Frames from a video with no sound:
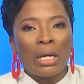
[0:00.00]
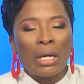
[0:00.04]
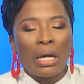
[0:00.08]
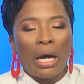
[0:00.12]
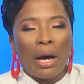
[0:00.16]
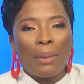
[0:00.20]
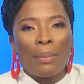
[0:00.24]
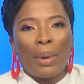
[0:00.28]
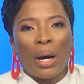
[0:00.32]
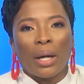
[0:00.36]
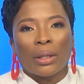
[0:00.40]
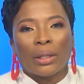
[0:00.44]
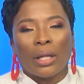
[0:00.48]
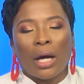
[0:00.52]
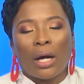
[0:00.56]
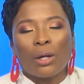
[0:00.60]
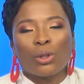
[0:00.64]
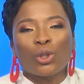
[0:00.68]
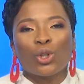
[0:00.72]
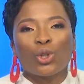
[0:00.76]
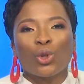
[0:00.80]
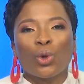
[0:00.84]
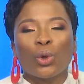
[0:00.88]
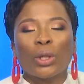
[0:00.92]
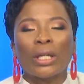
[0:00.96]
about how
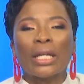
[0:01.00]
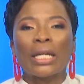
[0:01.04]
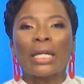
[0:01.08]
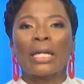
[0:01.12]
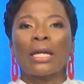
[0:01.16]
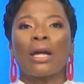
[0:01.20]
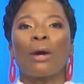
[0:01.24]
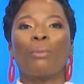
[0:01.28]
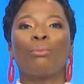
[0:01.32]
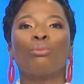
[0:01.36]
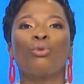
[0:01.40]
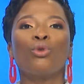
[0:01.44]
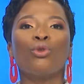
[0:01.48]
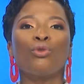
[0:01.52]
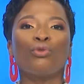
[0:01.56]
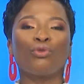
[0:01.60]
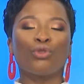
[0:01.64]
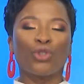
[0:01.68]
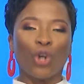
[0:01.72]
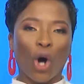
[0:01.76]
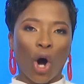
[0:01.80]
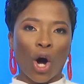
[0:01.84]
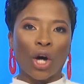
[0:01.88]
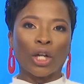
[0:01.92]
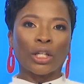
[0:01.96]
Shoki
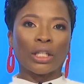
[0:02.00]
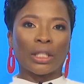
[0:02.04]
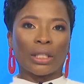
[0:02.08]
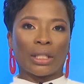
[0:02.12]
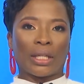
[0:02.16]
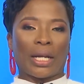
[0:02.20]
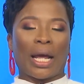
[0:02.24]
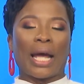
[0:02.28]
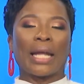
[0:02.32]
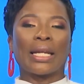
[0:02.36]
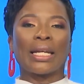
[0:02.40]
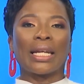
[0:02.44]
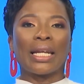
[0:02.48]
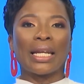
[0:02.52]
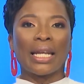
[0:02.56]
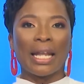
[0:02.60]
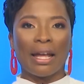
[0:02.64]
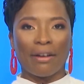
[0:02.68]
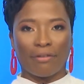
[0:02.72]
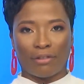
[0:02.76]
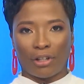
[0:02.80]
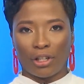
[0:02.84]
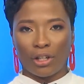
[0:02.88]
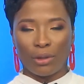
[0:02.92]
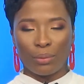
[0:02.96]
moved on and
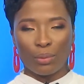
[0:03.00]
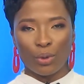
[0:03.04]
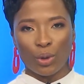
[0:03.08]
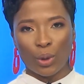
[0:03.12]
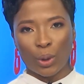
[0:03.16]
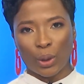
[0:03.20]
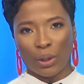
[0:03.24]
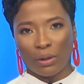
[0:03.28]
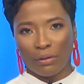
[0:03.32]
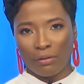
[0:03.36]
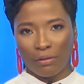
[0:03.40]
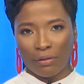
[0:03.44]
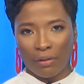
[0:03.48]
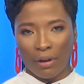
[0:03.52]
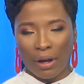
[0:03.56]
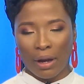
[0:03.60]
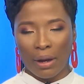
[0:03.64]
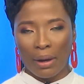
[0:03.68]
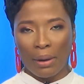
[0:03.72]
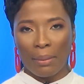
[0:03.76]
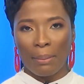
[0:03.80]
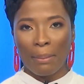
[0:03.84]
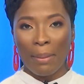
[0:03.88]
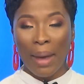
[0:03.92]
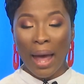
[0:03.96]
left an abusive
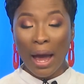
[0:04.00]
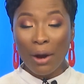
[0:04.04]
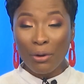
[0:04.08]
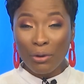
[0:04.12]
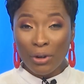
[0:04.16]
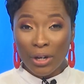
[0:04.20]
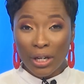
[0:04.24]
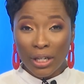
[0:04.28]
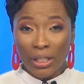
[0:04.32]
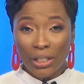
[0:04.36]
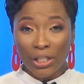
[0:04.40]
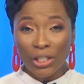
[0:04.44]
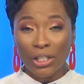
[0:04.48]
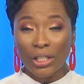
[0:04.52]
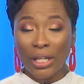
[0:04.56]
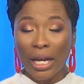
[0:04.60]
marriage.